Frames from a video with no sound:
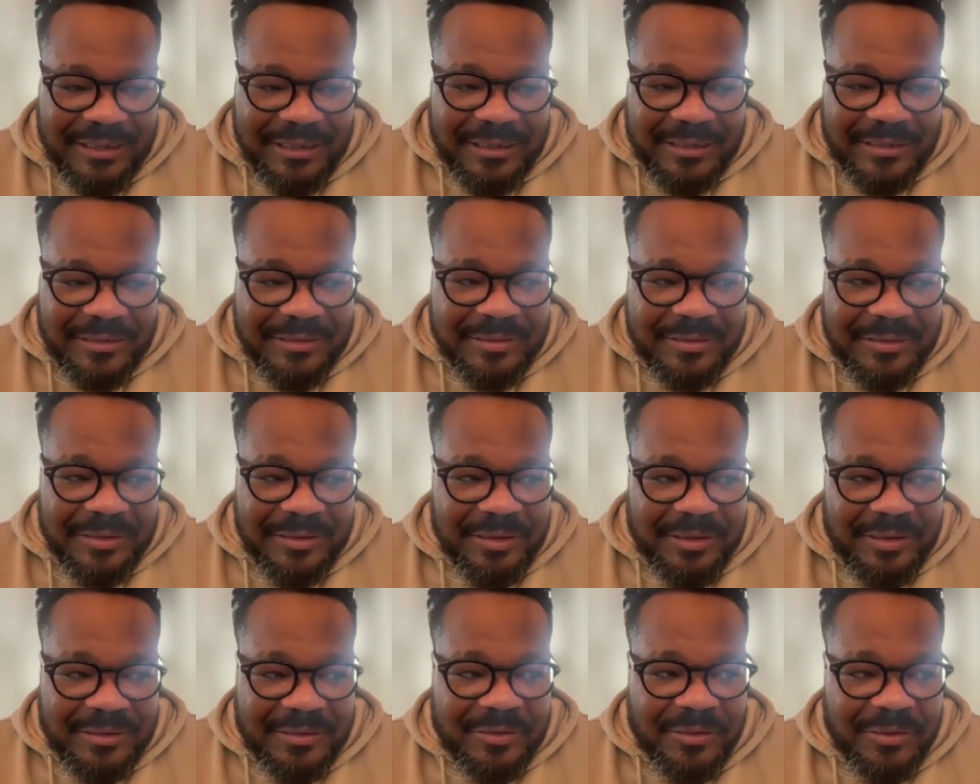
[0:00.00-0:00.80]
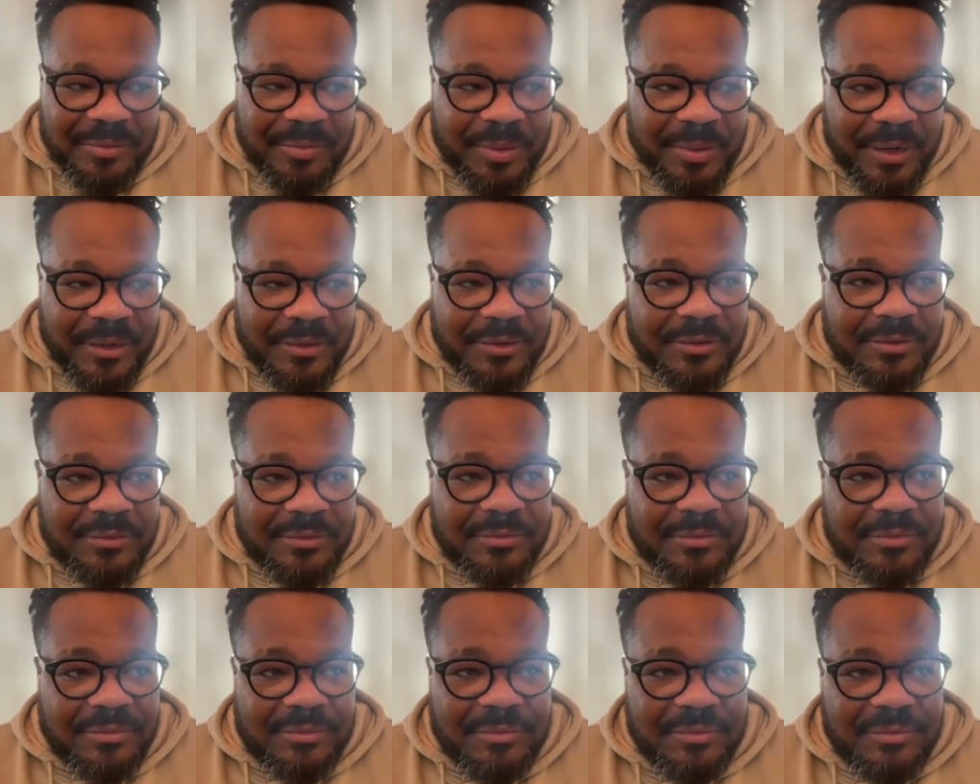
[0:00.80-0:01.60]
He's, he's a big
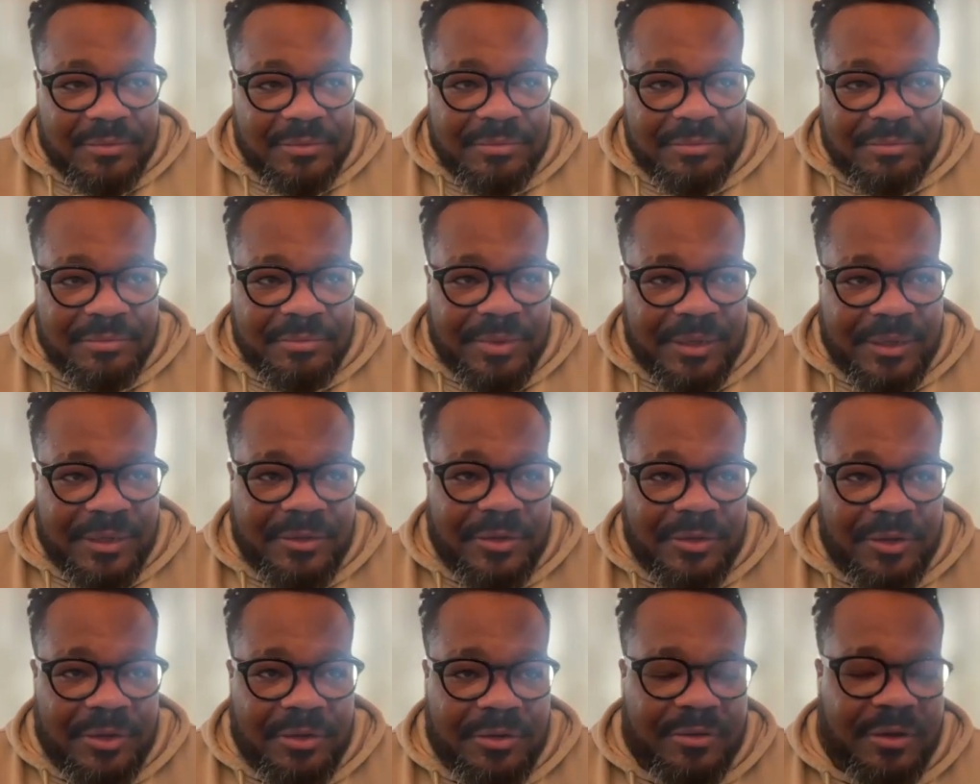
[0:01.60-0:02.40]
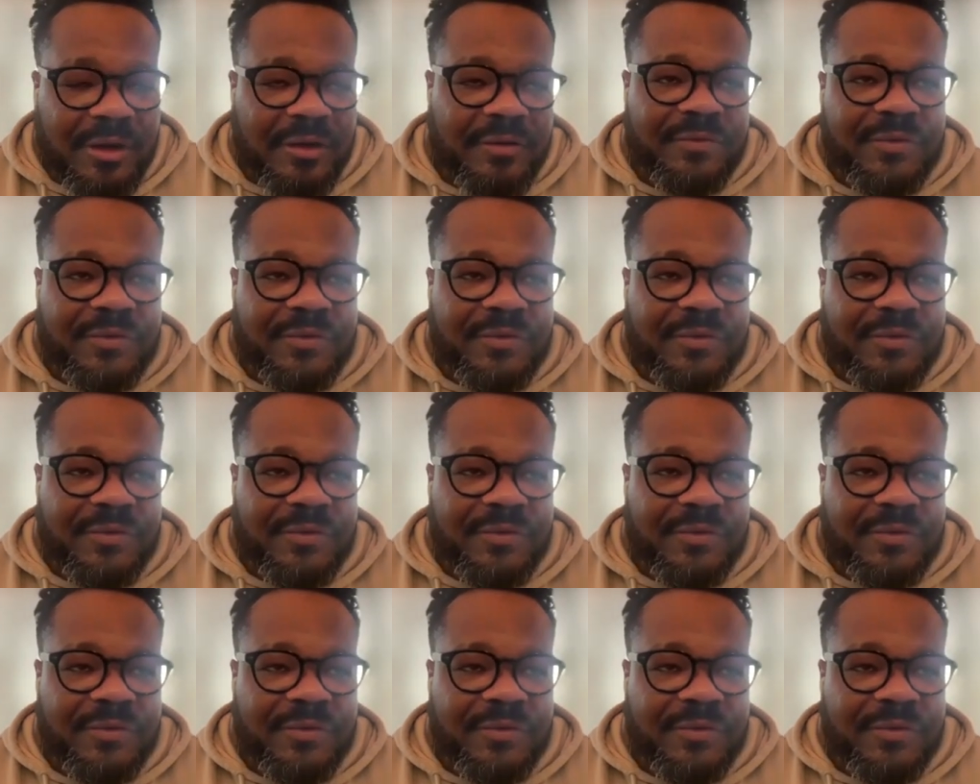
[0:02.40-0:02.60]
better.